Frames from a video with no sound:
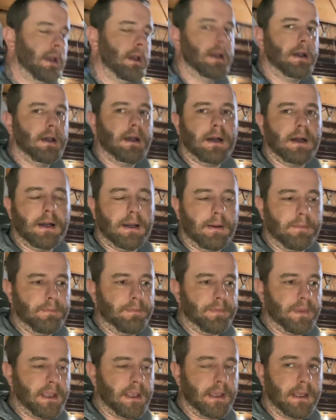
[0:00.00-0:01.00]
And
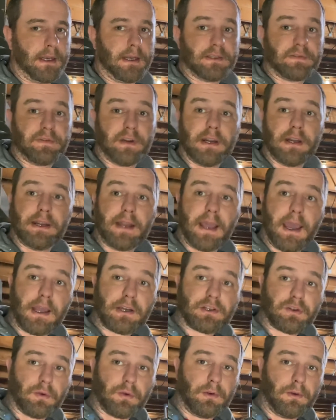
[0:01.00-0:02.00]
it's very
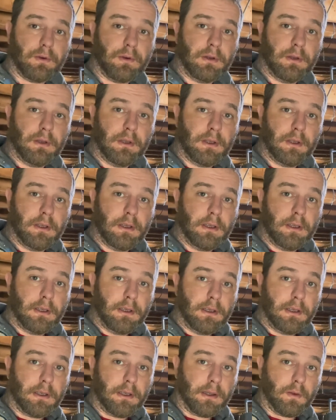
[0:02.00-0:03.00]
natural
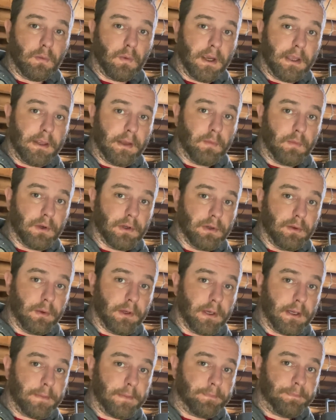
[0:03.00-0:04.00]
in the way that we're
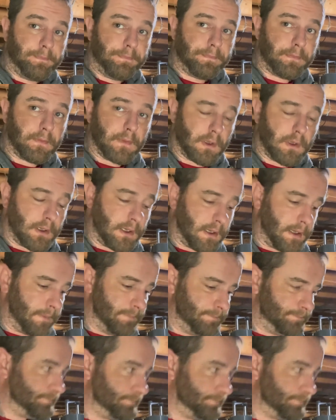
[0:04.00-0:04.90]
doing it, okay?